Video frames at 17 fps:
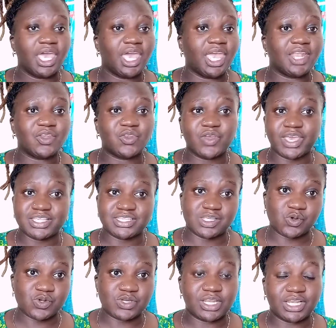and you guys are
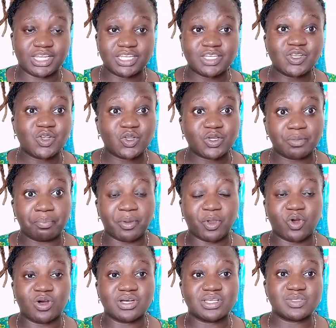gonna learn a lot,
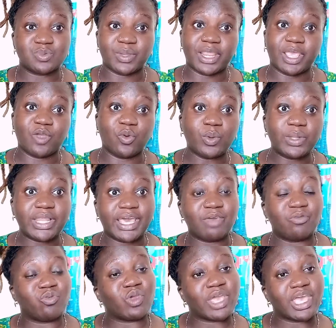because when I go
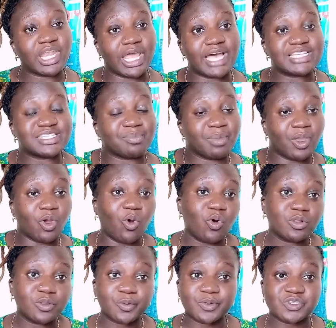live, you can ask me
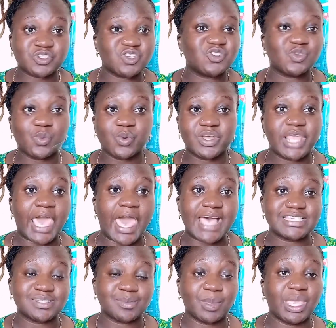all the questions you wanna
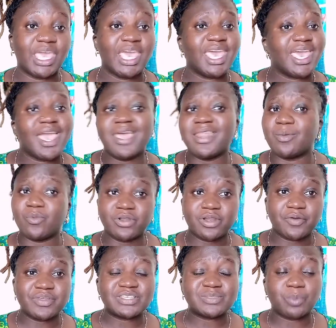ask me, and I'm
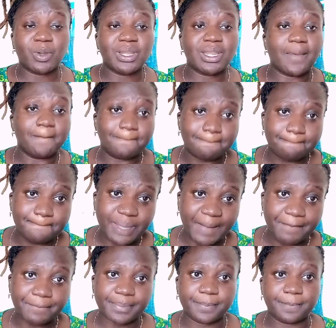gonna respond
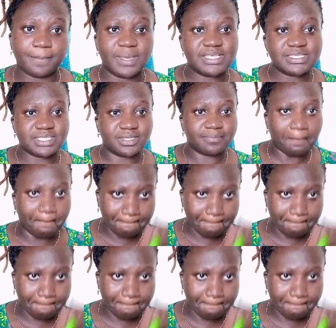bap, as in,